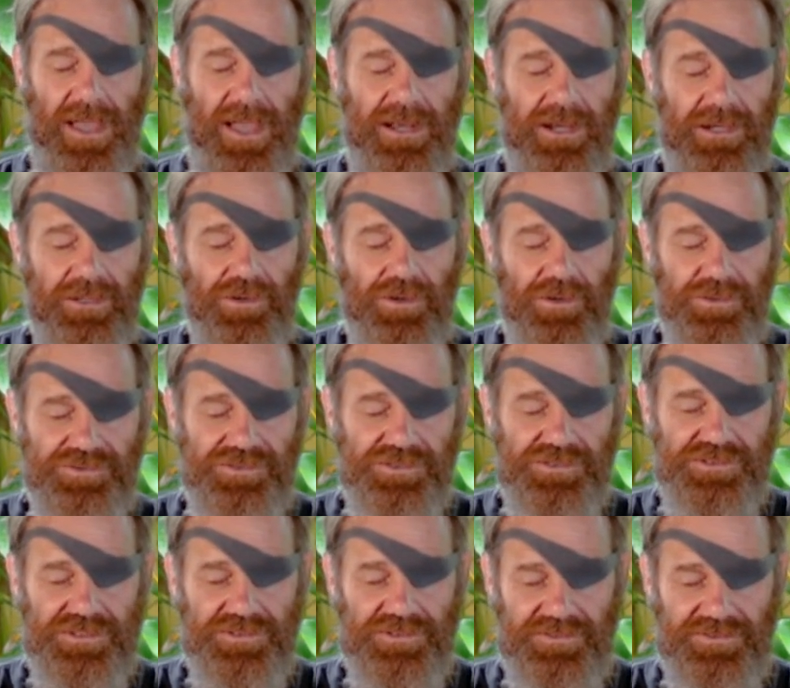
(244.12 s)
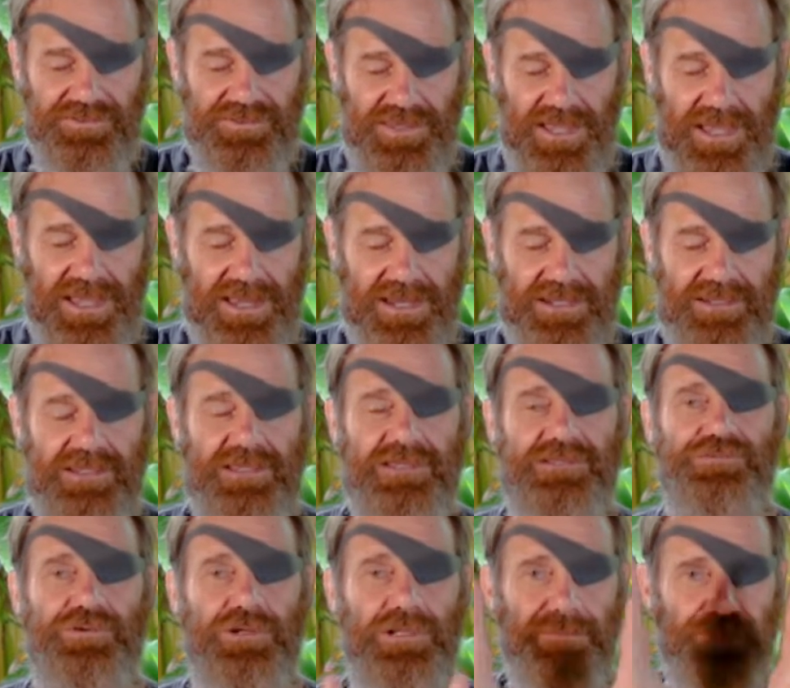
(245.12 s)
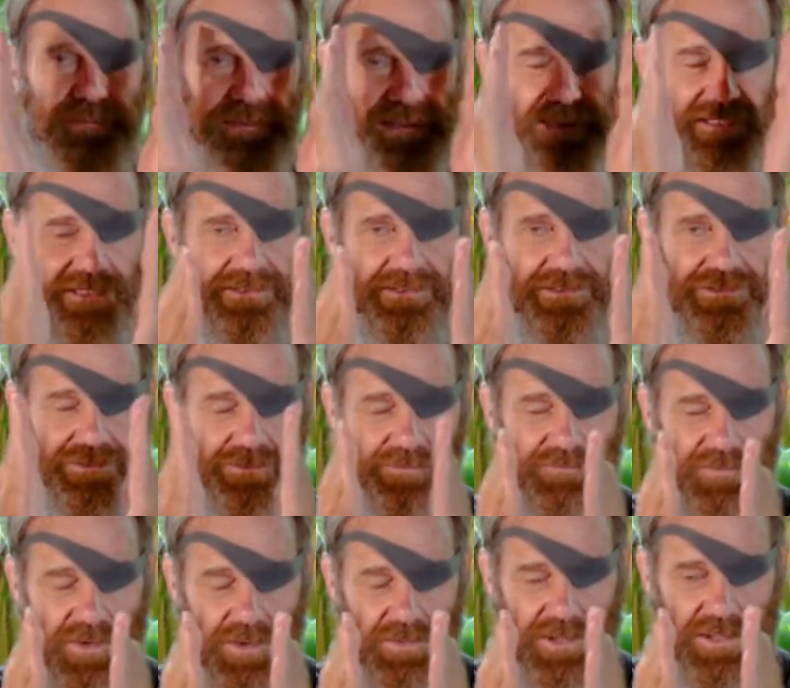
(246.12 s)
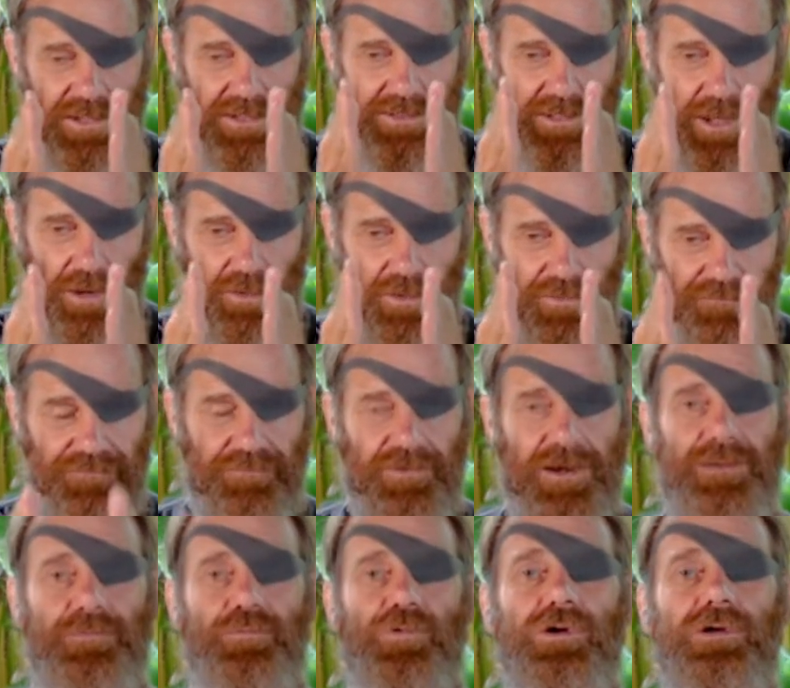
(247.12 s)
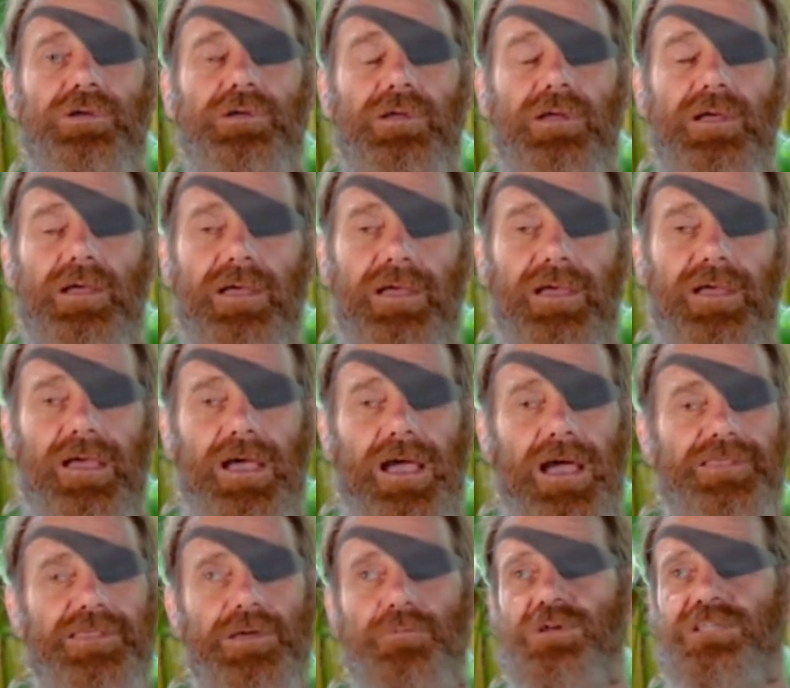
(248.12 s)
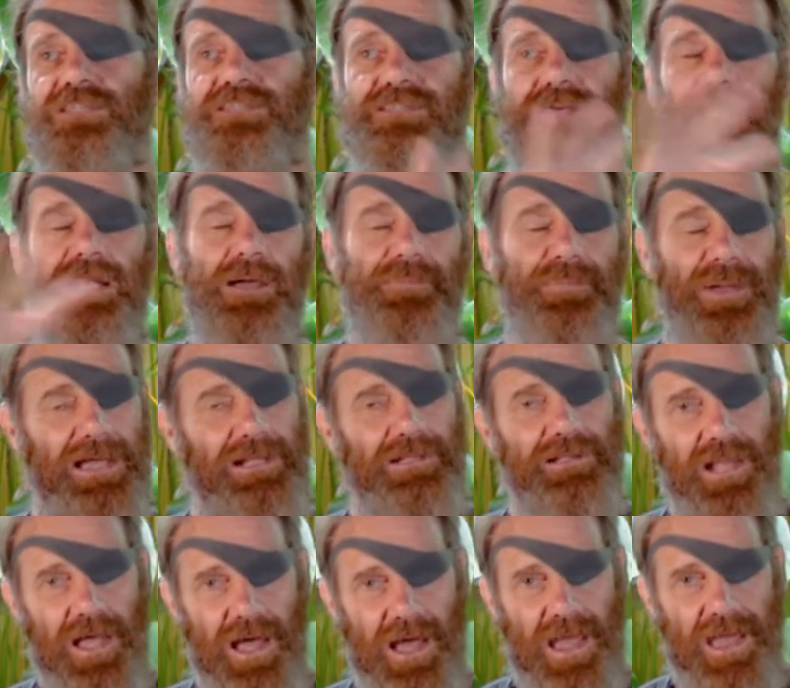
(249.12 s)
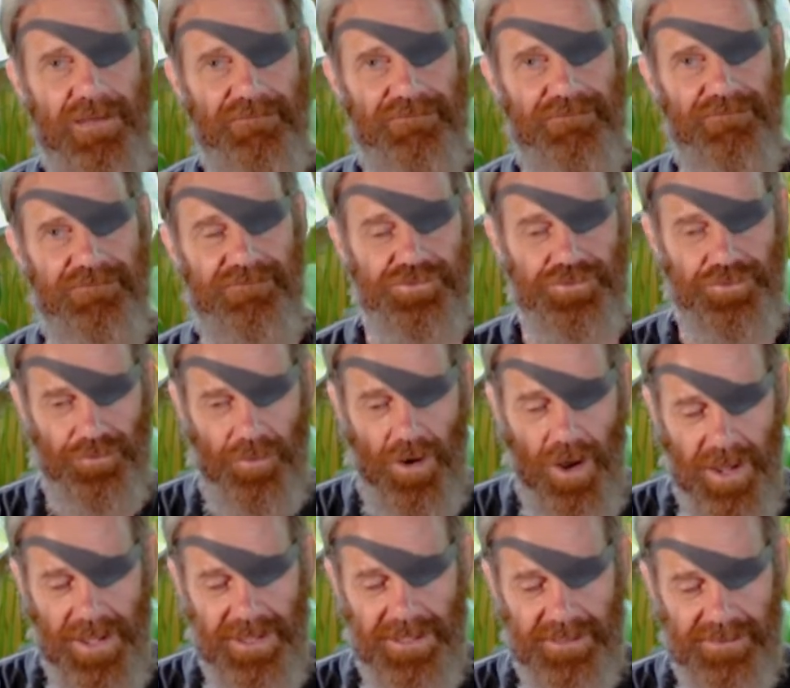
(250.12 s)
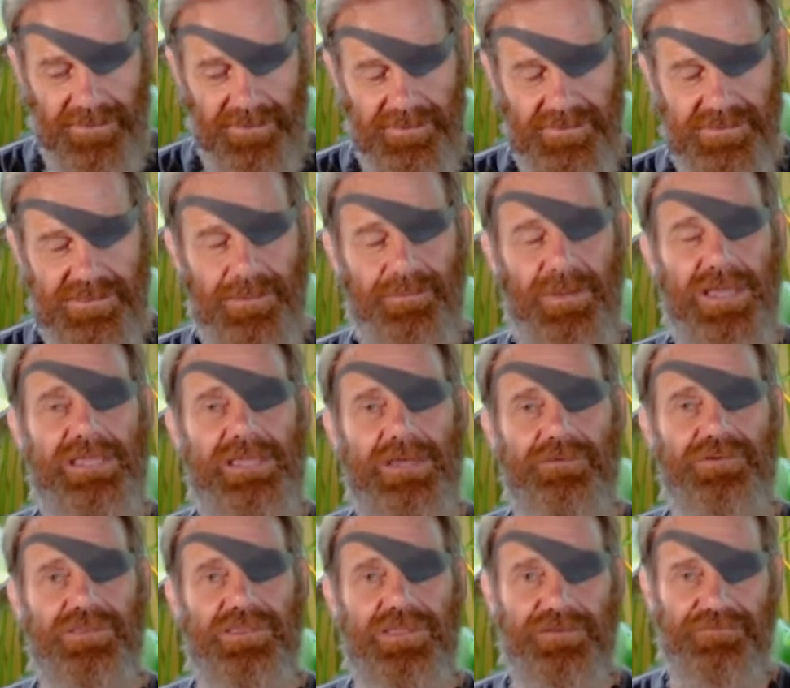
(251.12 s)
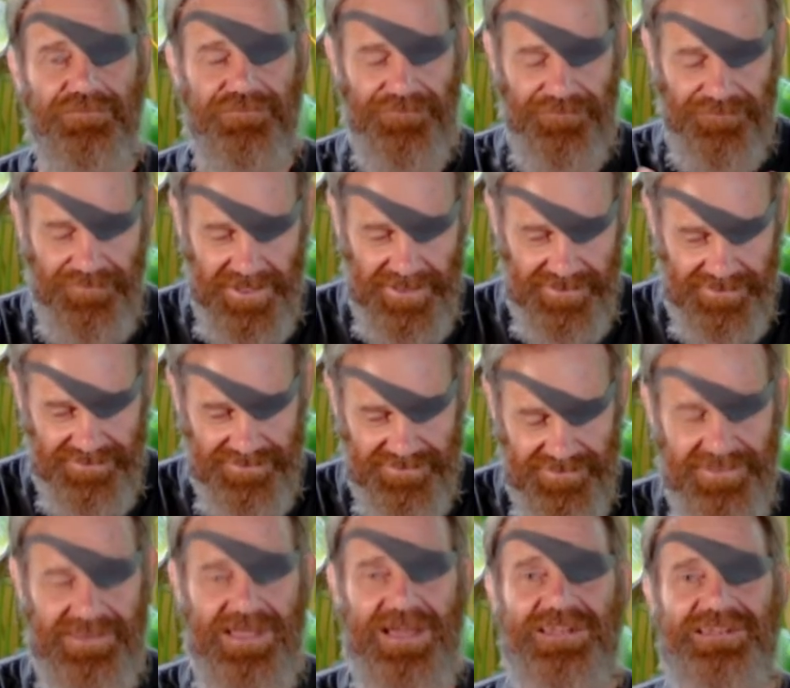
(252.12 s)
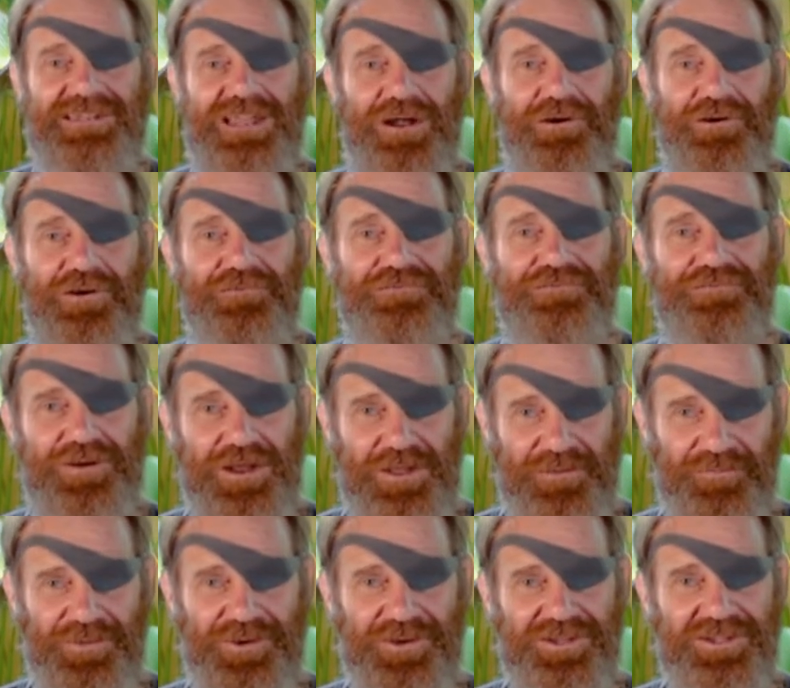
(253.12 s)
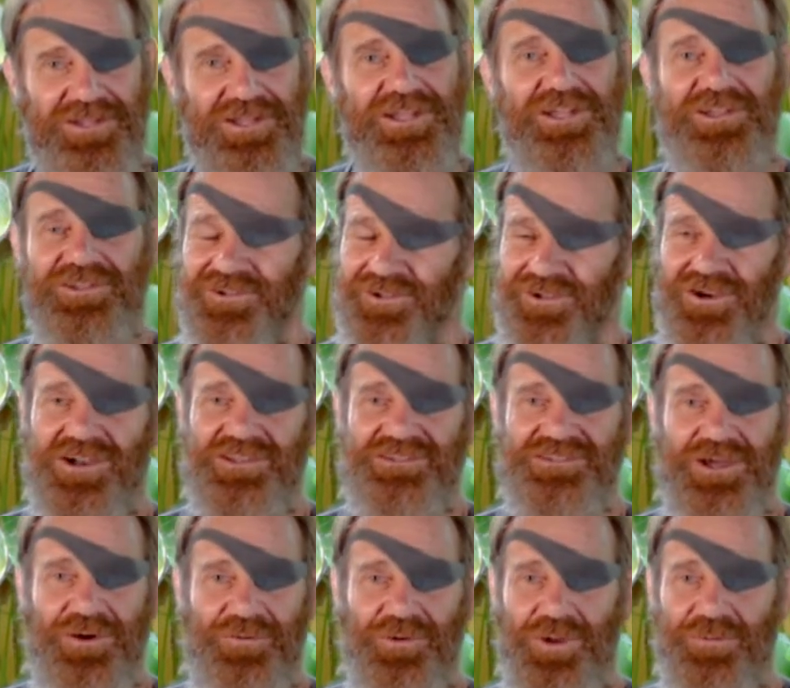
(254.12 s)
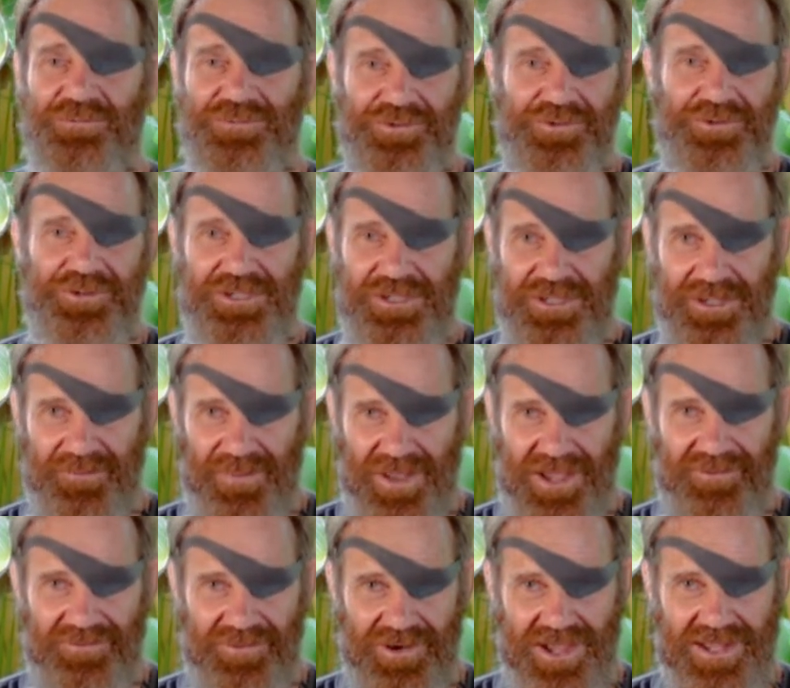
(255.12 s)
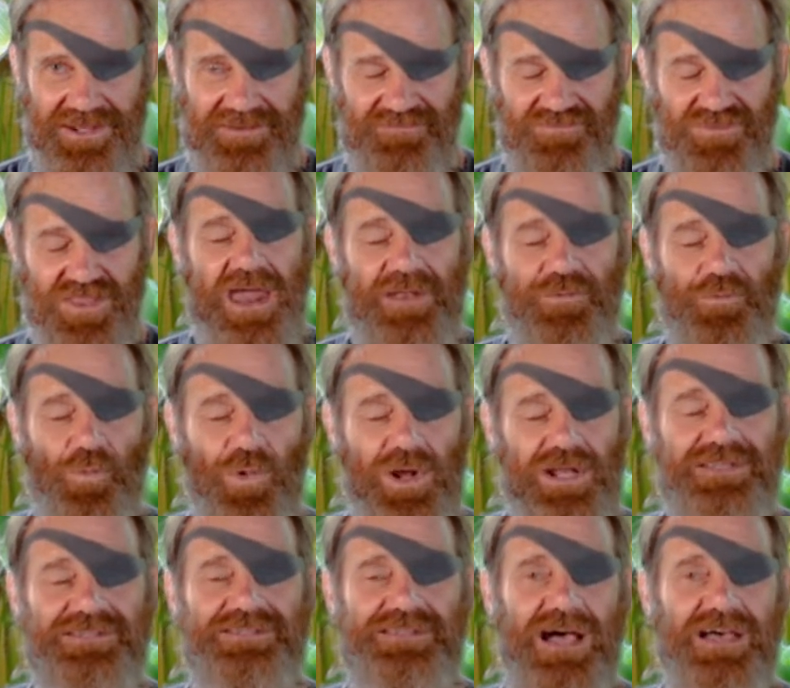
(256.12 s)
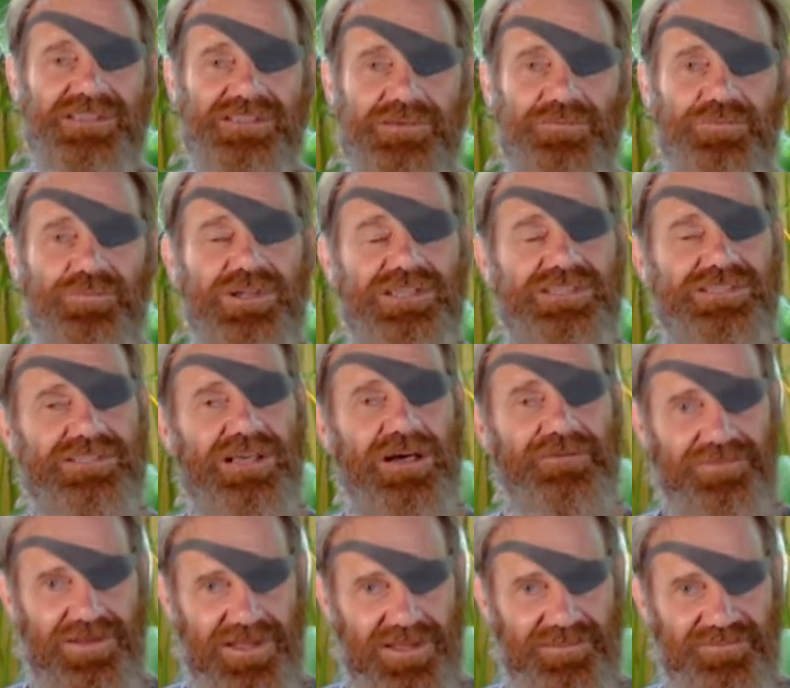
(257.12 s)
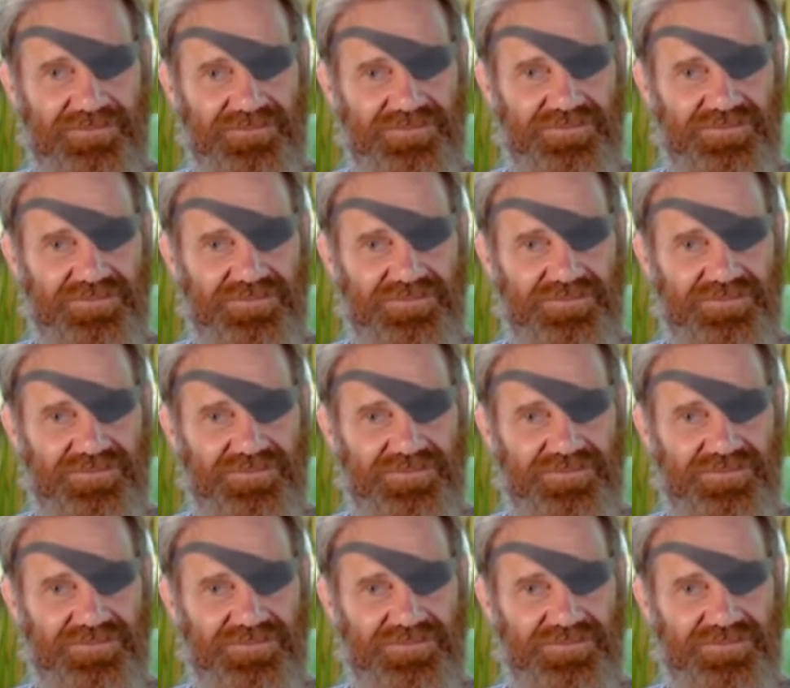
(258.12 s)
And our consciousness then is really blinkered into a very narrow framework. And then we set up our life trying to make everything fit that narrow framework. You guys know what I'm talking about, right? And when it doesn't, we suffer.